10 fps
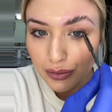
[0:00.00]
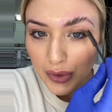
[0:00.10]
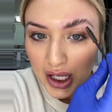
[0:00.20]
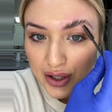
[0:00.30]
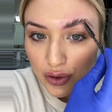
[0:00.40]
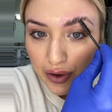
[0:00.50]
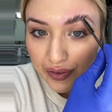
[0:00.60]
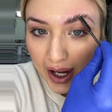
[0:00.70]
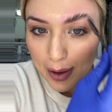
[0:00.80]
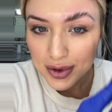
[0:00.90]
And if you have
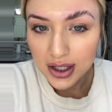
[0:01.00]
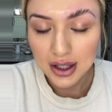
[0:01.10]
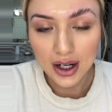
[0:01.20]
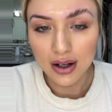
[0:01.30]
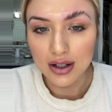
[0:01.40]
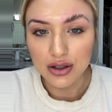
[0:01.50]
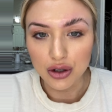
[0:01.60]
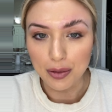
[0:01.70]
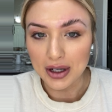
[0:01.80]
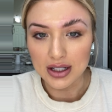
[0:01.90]
gaps in there, it's
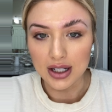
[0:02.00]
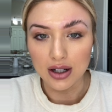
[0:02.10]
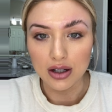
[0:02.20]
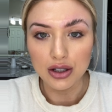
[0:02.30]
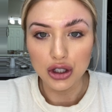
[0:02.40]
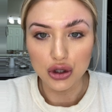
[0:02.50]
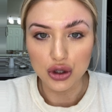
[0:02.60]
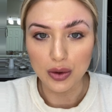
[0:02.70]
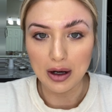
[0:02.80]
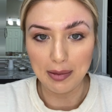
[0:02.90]
no big deal. You just
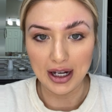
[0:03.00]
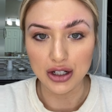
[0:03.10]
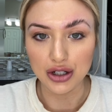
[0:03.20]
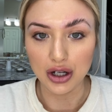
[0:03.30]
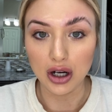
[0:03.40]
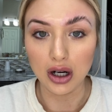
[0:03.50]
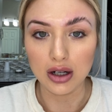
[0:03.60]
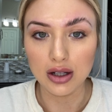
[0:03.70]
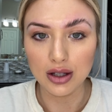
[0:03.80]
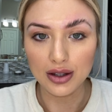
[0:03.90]
wanna make
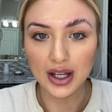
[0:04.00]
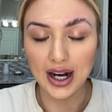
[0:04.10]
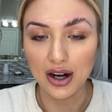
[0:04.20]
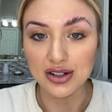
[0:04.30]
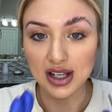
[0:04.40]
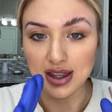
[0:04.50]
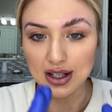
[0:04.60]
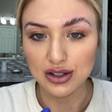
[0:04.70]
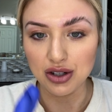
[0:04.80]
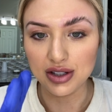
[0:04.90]
sure the hairs in
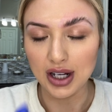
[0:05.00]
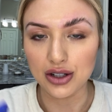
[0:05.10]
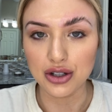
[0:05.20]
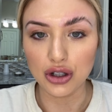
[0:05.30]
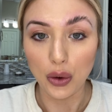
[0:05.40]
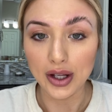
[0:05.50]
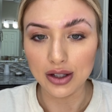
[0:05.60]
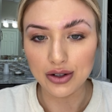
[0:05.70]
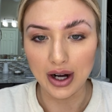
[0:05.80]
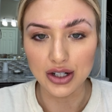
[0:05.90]
that certain section are going the
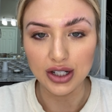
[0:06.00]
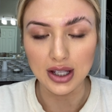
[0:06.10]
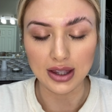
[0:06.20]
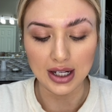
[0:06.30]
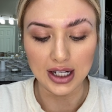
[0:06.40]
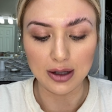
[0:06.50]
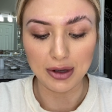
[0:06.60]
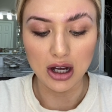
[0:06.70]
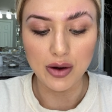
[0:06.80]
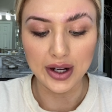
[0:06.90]
direction that they need to be
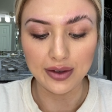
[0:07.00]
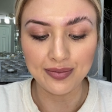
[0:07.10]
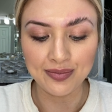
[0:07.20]
going.